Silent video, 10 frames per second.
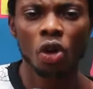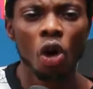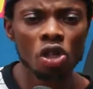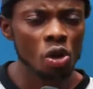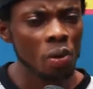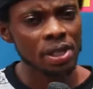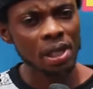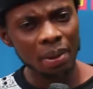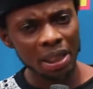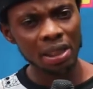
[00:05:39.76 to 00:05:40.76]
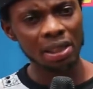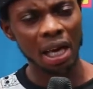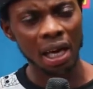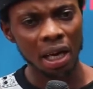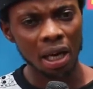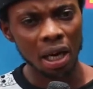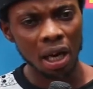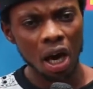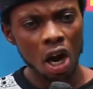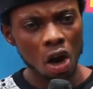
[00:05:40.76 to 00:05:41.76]
Ochiko is somebody that
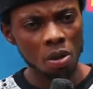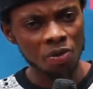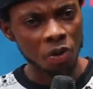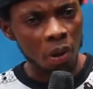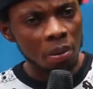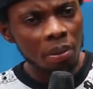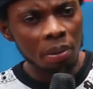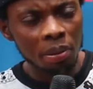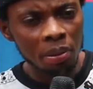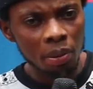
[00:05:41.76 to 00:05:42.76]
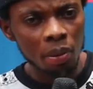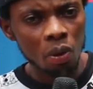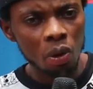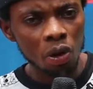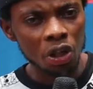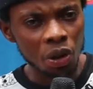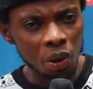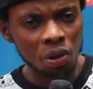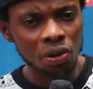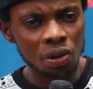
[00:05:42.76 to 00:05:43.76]
comes from, you
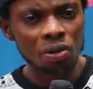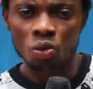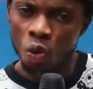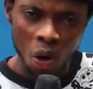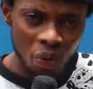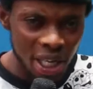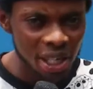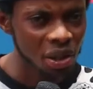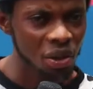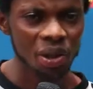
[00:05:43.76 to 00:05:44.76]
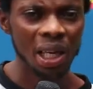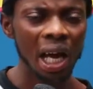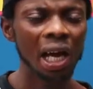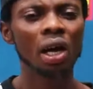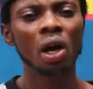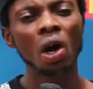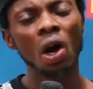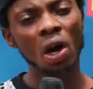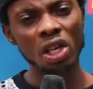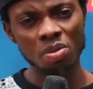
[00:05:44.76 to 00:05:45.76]
know, worry, you know, now.
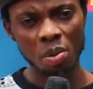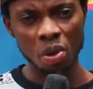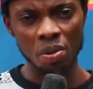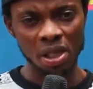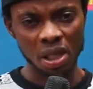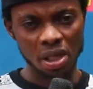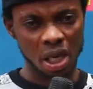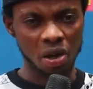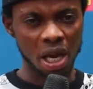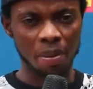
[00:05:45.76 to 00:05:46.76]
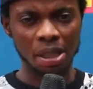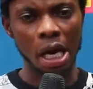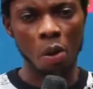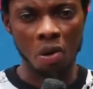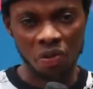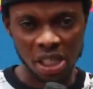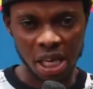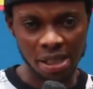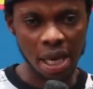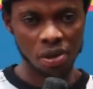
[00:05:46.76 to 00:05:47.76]
All these people will be saying they don't get better work for
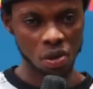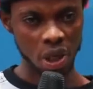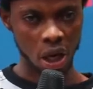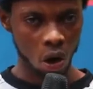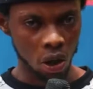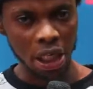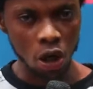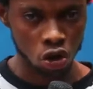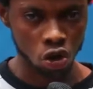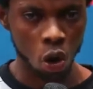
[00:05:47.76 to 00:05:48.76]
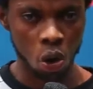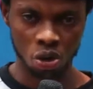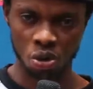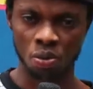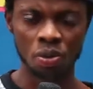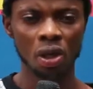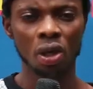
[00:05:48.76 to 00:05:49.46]
their side, so they call Lagos, call Osun.